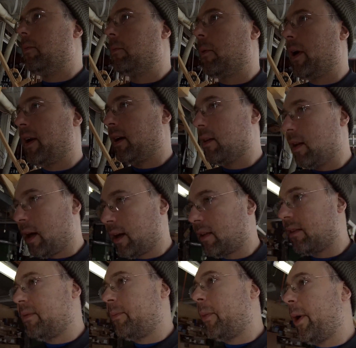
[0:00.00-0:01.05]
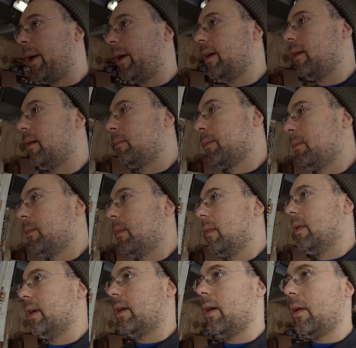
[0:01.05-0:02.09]
running a length of pipe
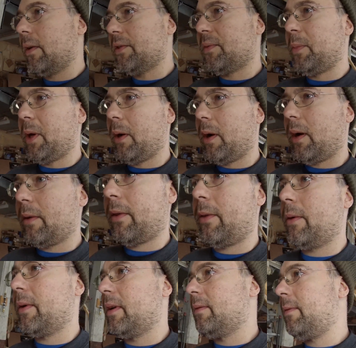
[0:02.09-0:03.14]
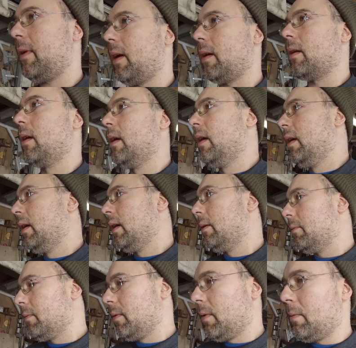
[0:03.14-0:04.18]
that goes beyond 30 feet,
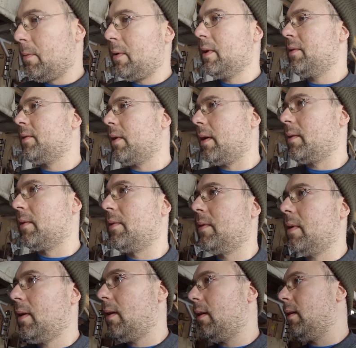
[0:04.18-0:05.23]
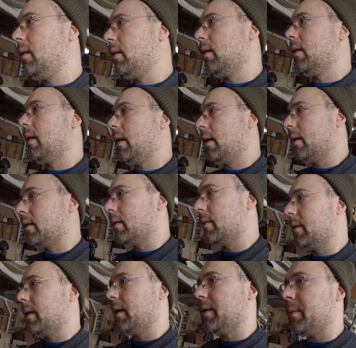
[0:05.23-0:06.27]
you really start to see
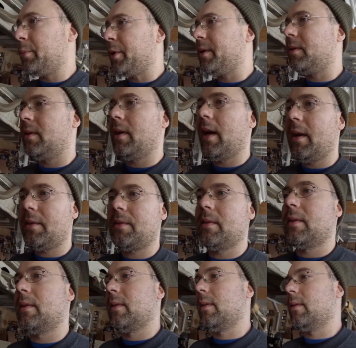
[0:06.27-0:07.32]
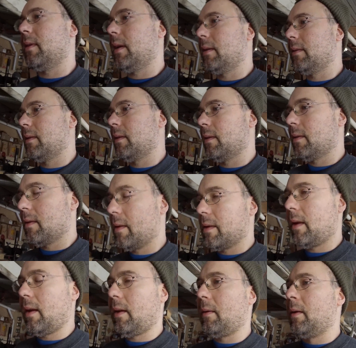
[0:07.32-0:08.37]
a depreciation in
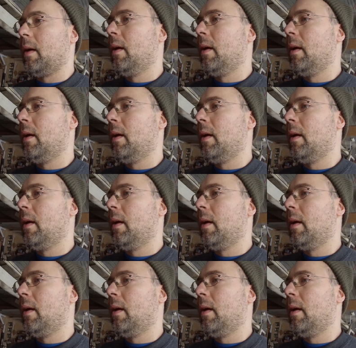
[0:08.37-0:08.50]
the